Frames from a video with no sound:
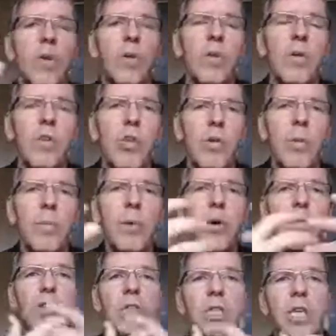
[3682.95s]
with
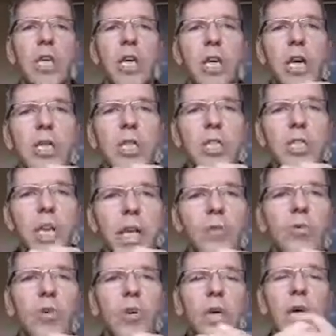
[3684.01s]
Cubimo, with CKH
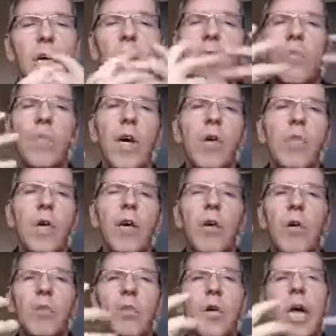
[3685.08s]
Network, where we can
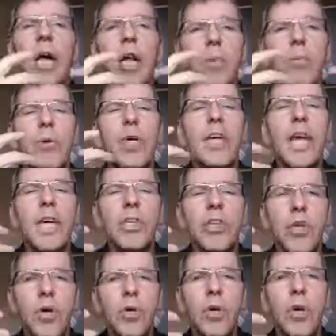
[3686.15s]
also help connect
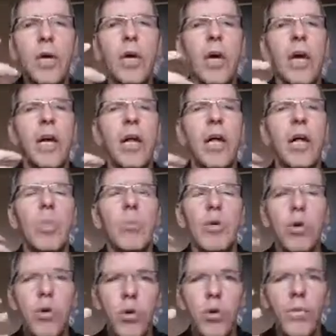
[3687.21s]
you and help
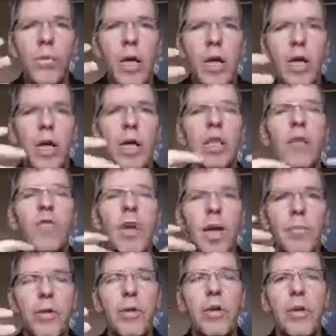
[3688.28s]
you in
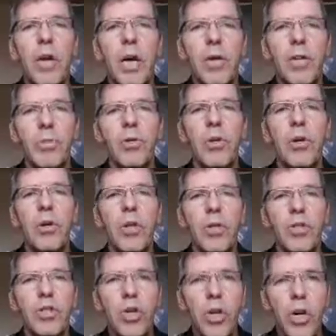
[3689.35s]
developing your
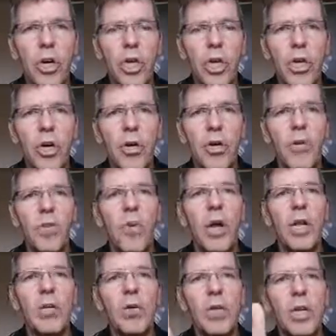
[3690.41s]
entrepreneurial journey,
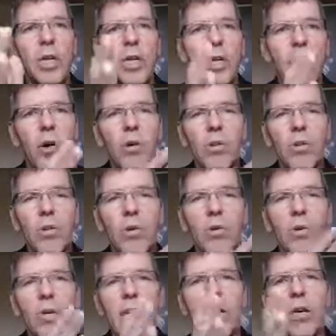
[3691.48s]
while you can
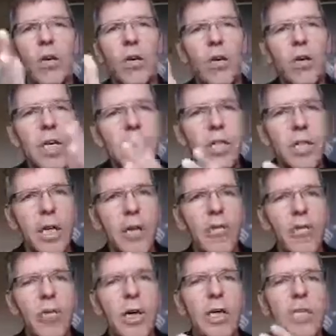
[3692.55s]
also get all this
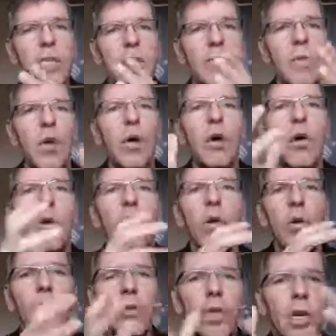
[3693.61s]
information
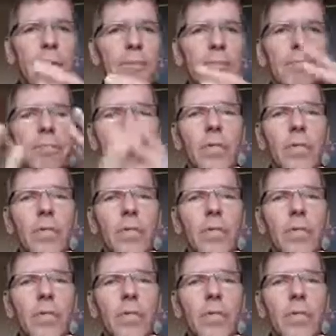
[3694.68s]
on the